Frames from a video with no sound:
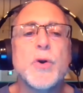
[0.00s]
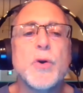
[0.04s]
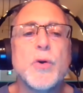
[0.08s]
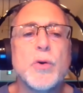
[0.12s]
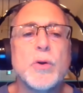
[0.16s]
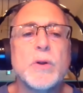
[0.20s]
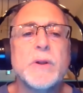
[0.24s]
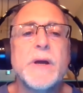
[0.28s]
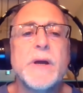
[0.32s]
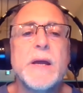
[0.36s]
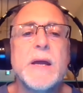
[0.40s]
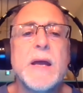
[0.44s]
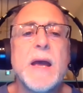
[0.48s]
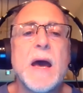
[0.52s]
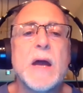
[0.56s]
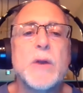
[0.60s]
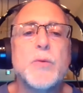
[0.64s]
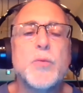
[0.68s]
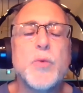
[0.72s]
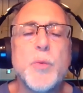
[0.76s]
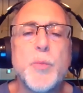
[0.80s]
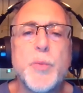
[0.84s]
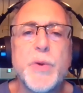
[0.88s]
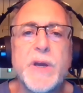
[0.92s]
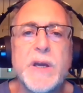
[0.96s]
early and
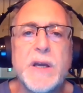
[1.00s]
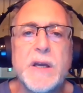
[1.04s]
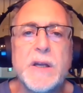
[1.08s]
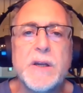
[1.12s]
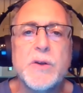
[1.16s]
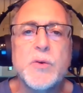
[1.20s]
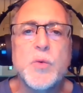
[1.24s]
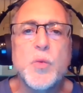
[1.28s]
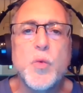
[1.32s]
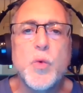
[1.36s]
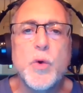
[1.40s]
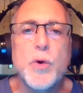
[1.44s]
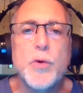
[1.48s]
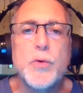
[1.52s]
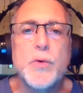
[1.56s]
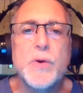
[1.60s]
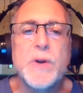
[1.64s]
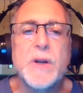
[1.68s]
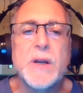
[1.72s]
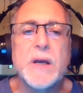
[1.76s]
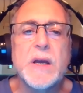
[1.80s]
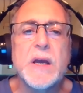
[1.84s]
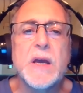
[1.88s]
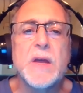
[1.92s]
repeated wounding